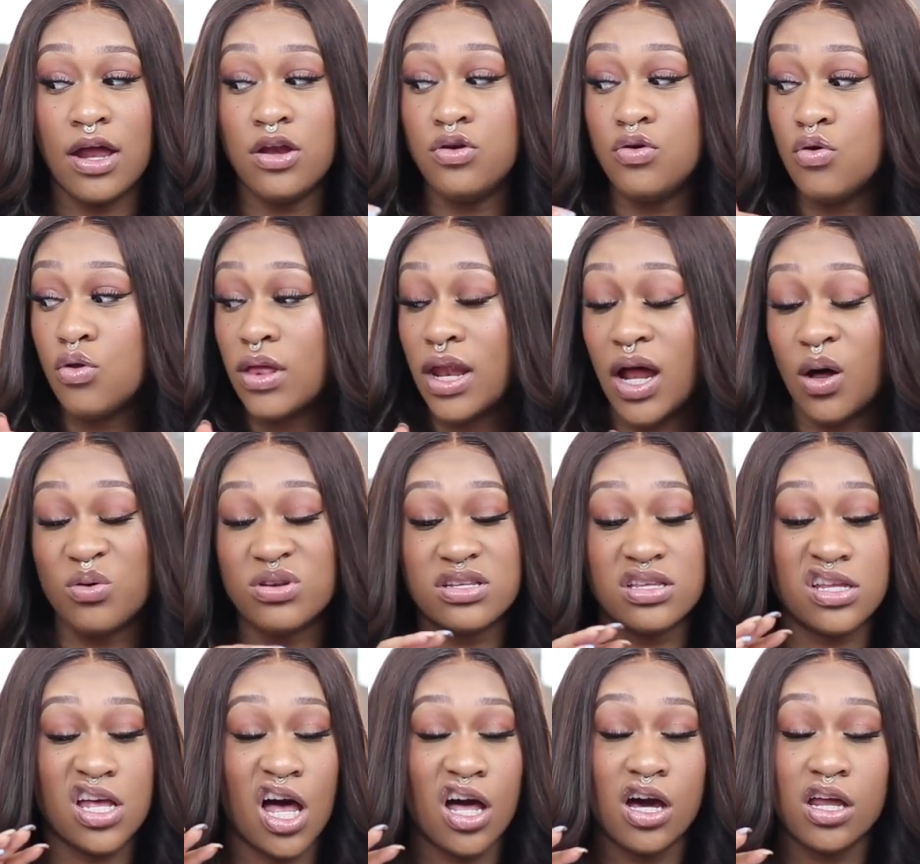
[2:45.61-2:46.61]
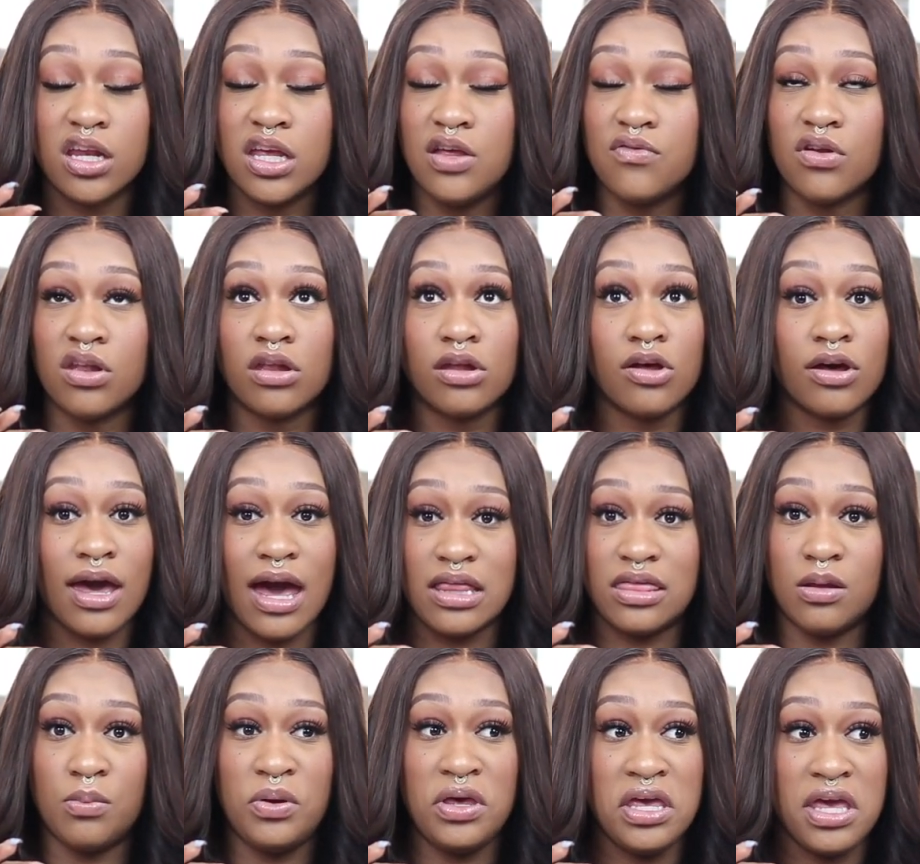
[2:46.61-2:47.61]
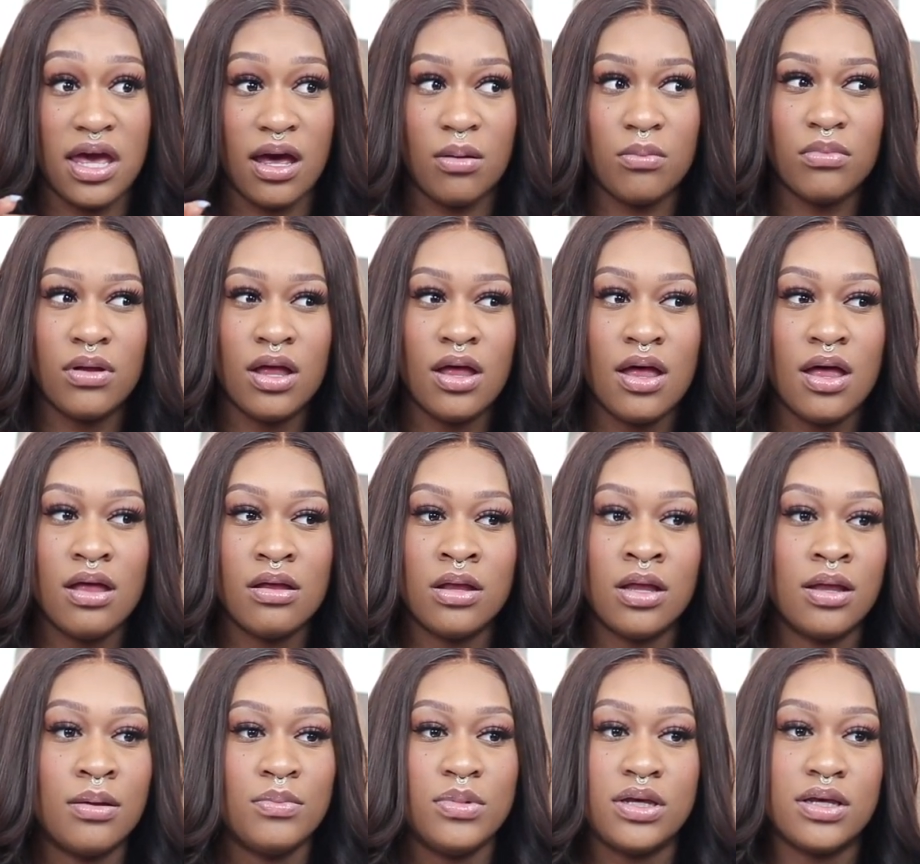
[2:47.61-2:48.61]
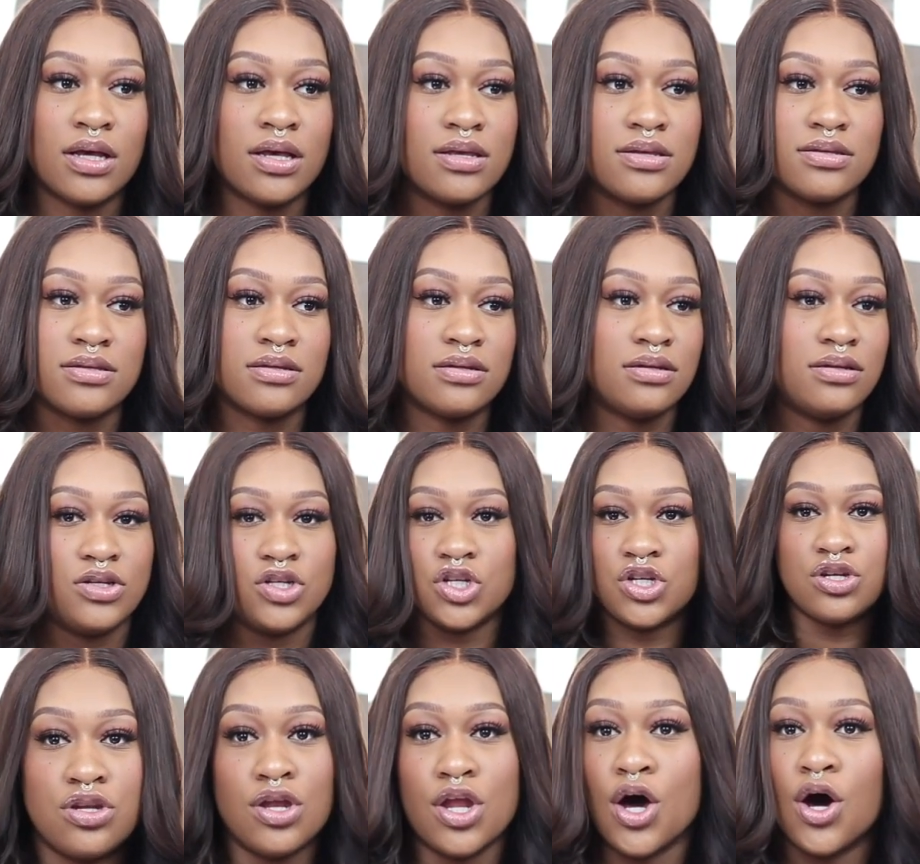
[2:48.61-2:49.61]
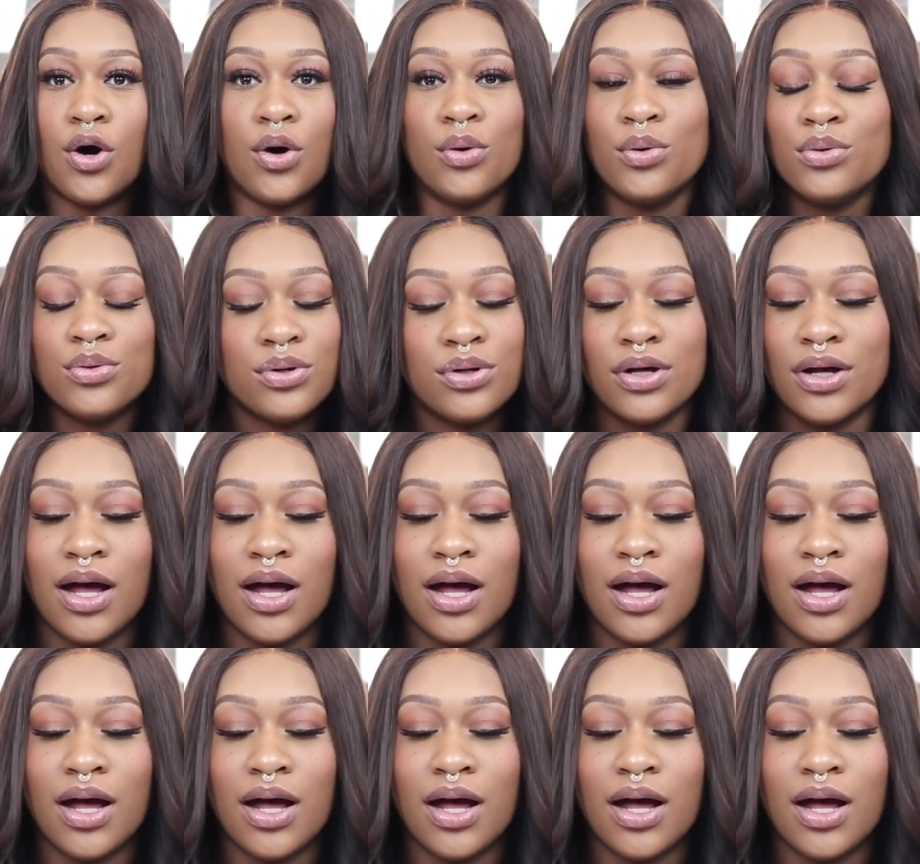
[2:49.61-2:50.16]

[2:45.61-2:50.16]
I knew that I was not going to even look at the PM because just no,